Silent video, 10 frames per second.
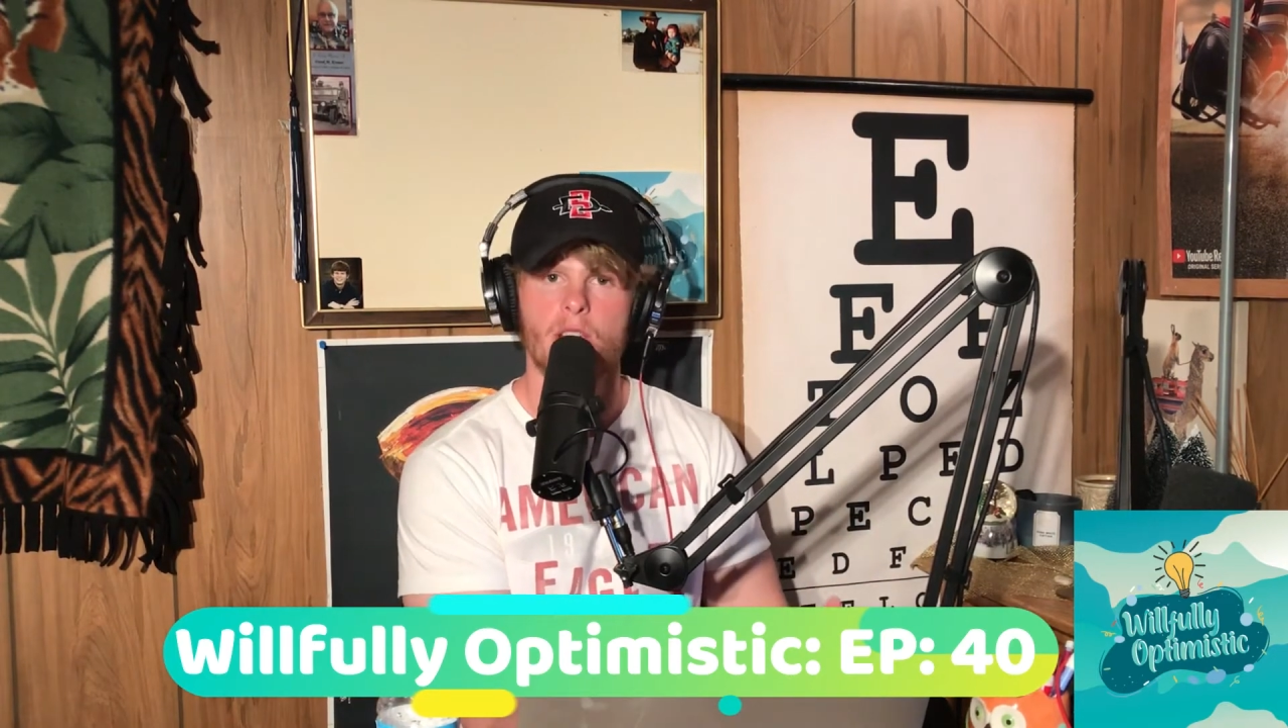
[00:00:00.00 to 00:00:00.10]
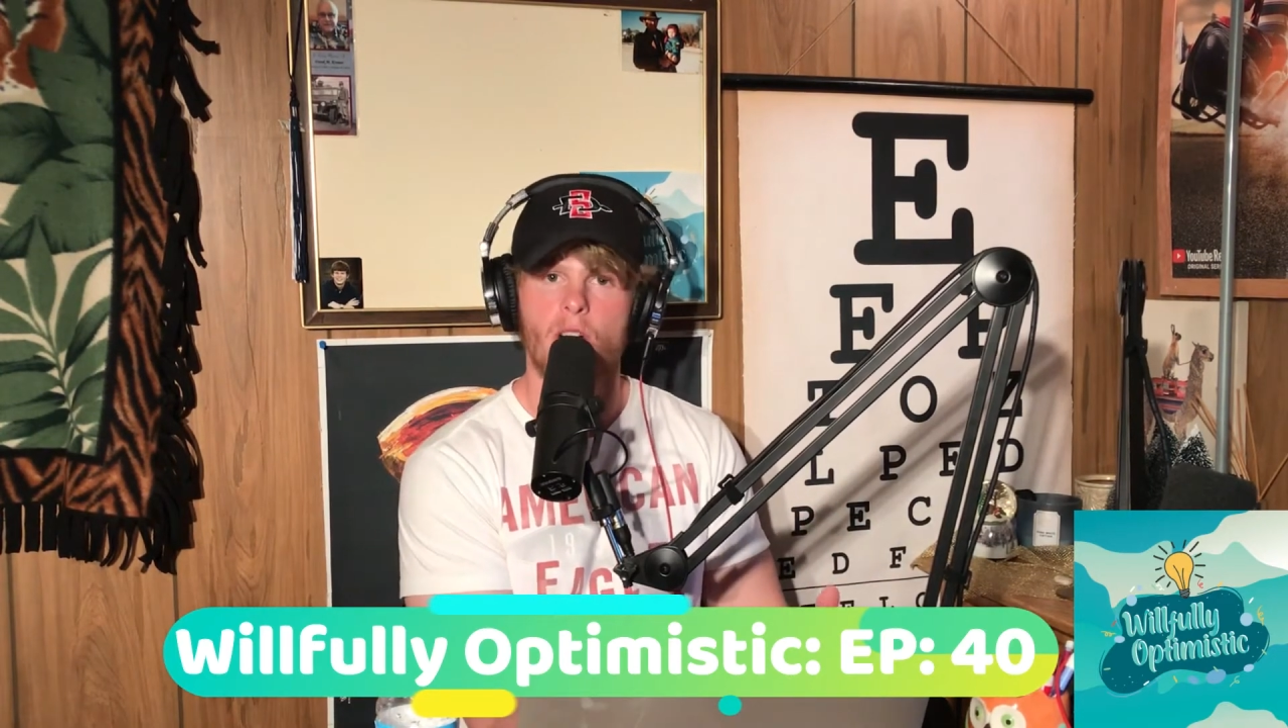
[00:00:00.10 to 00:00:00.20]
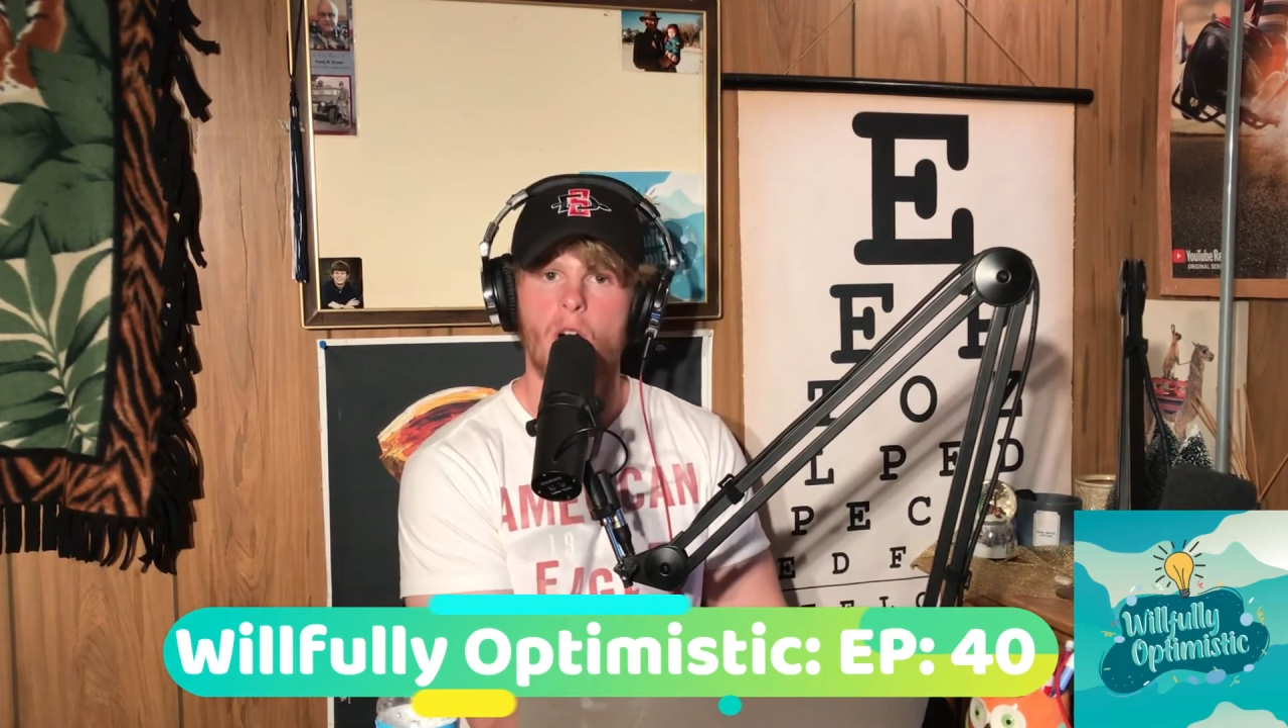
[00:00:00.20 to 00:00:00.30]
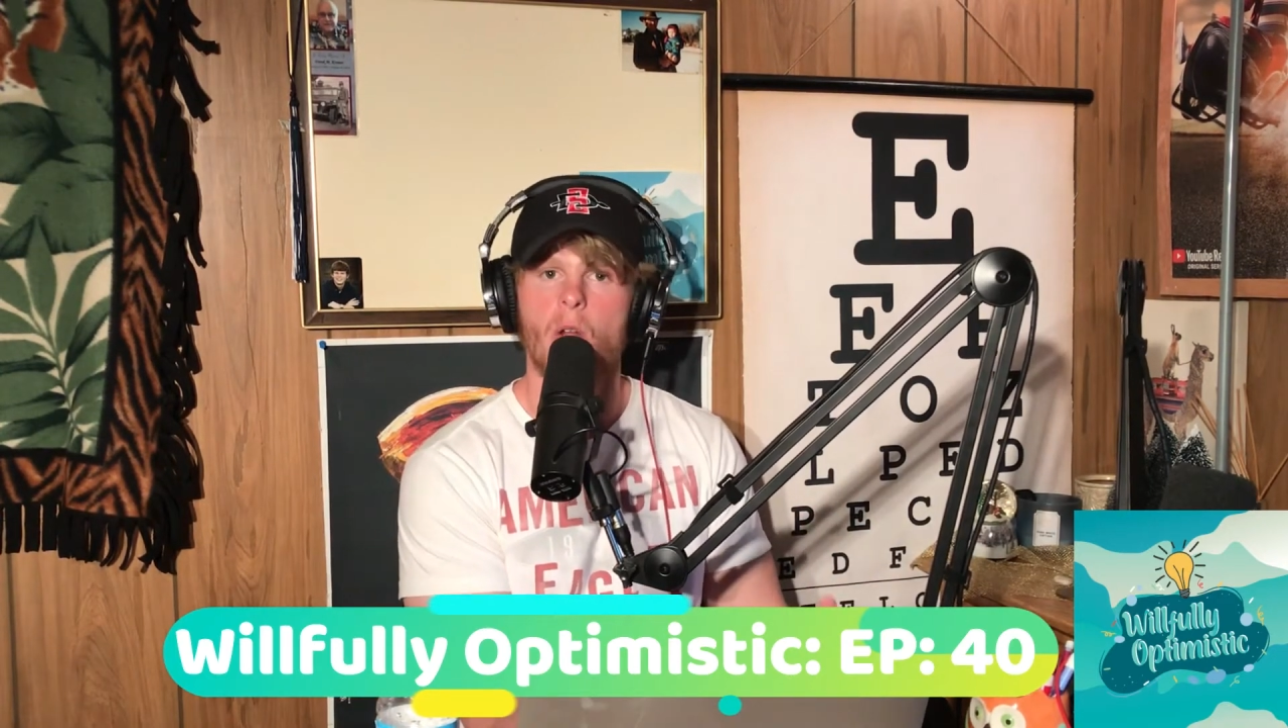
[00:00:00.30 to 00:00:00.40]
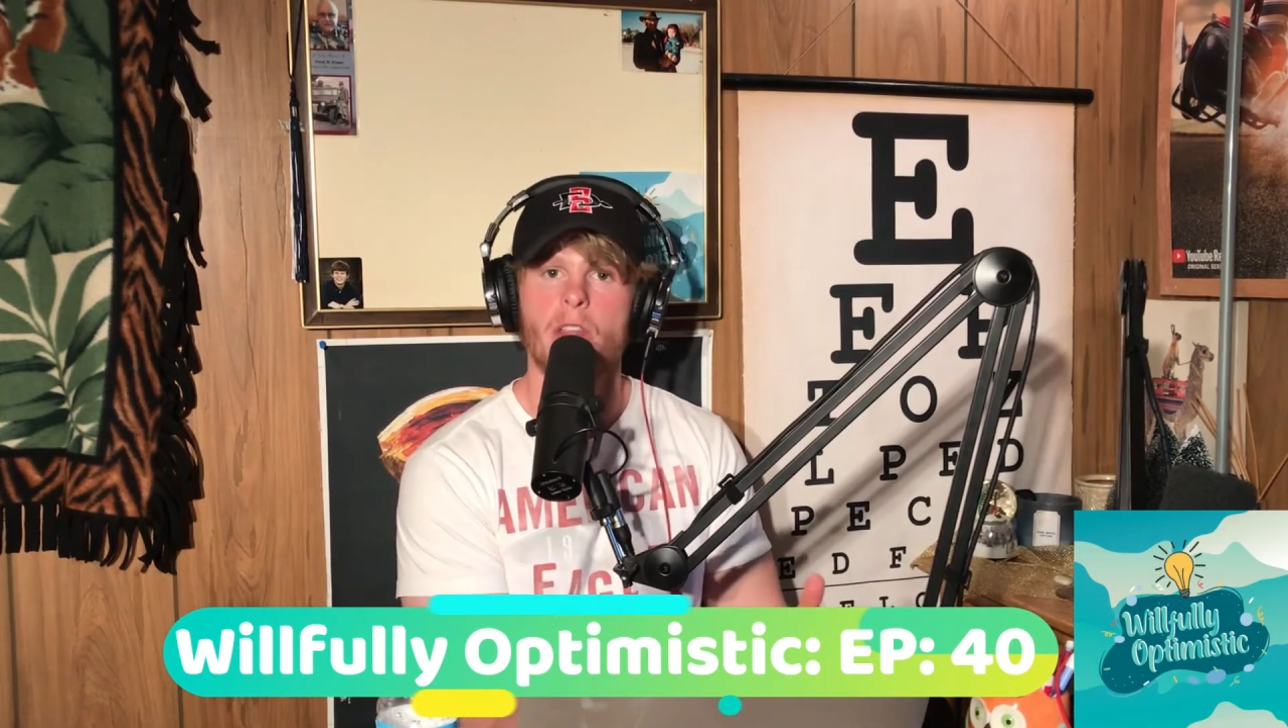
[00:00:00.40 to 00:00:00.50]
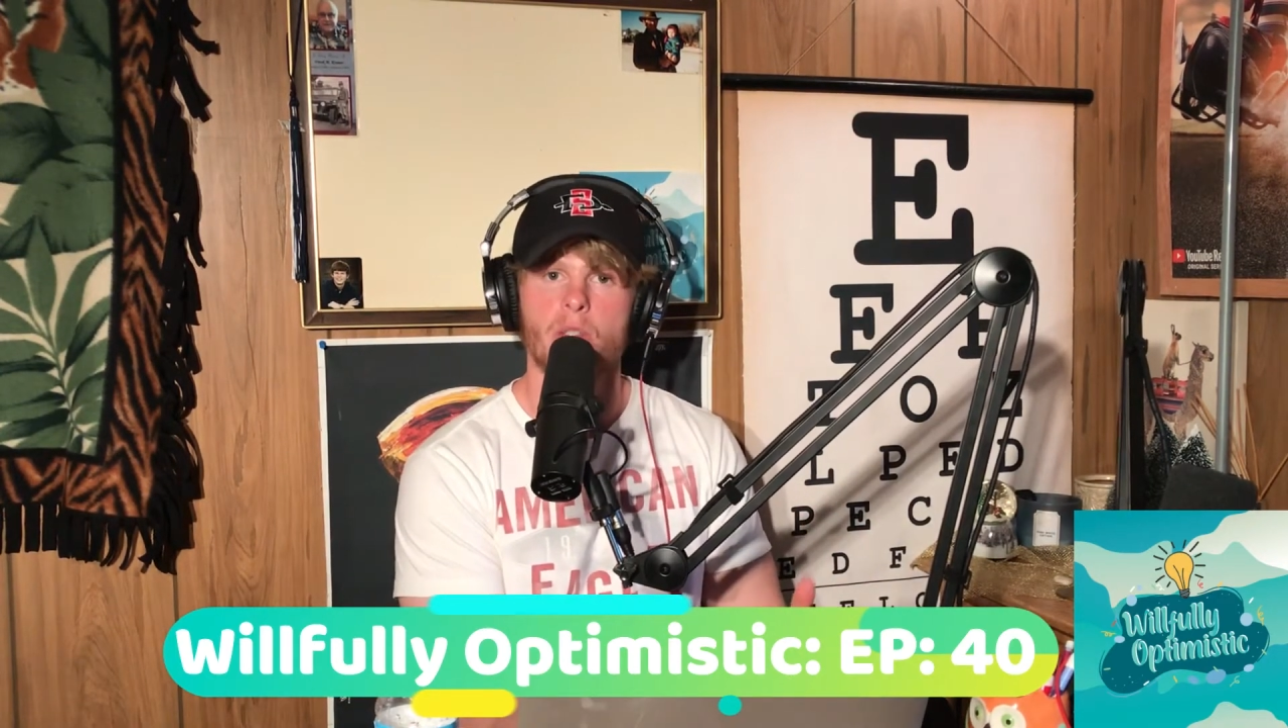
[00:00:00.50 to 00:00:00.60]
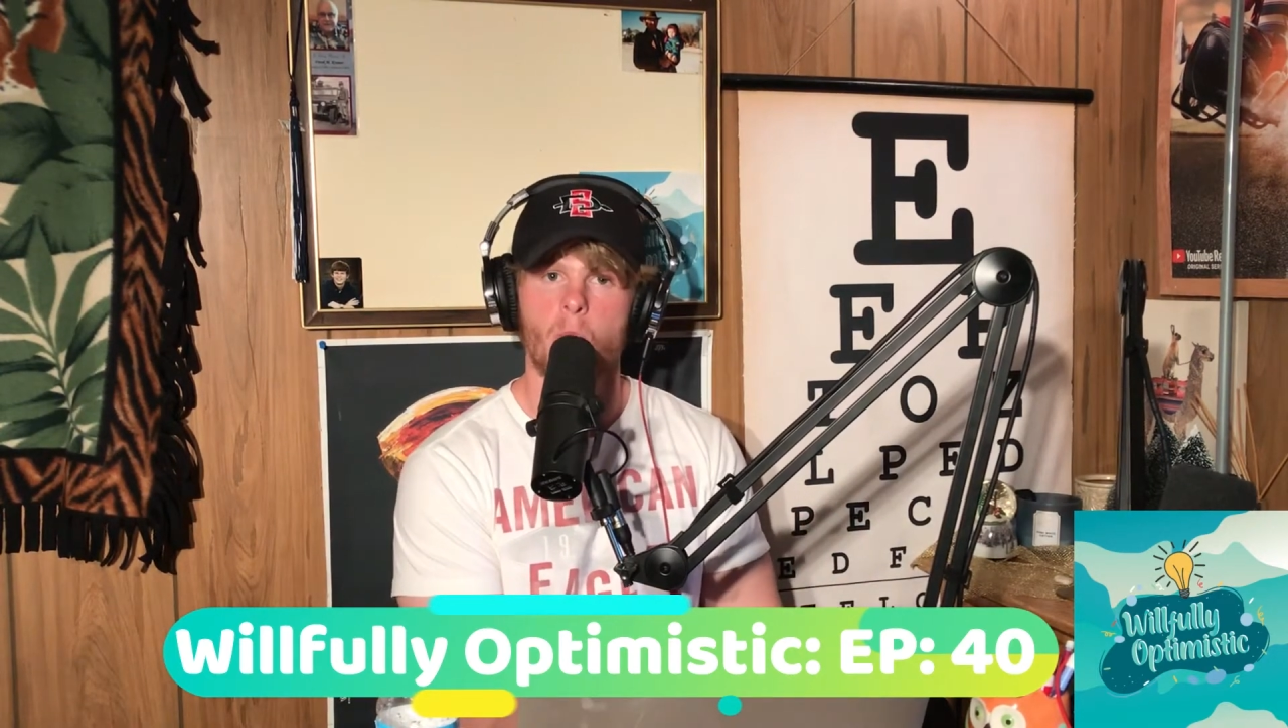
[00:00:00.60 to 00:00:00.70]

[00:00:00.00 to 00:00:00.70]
of all this